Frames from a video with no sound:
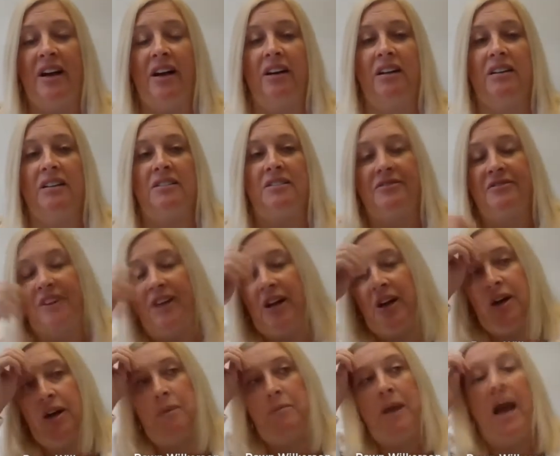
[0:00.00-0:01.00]
of
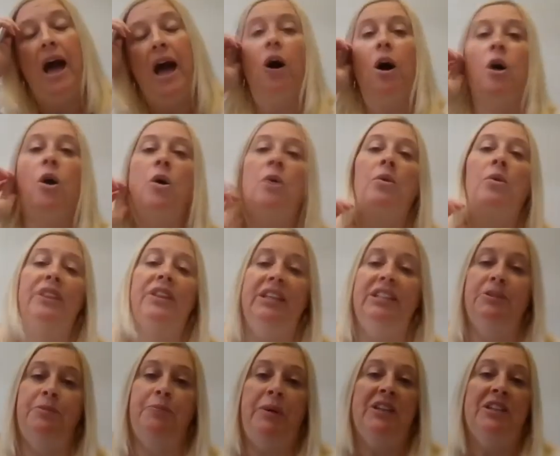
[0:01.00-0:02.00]
how
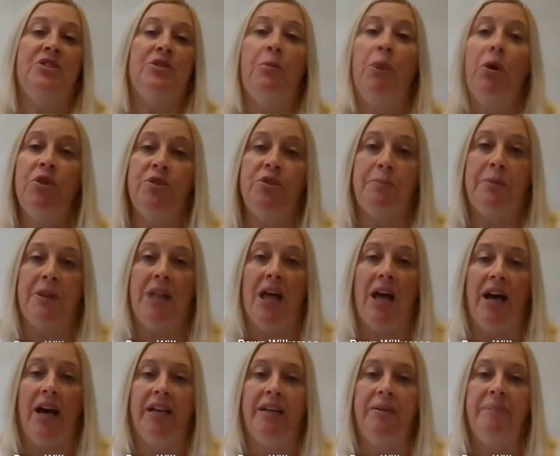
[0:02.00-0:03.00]
these pets
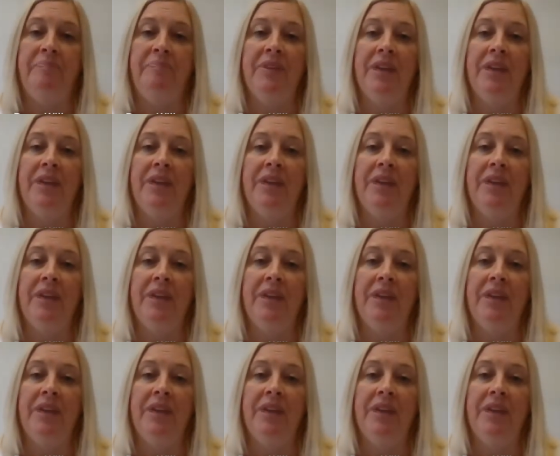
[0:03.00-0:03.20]
multiply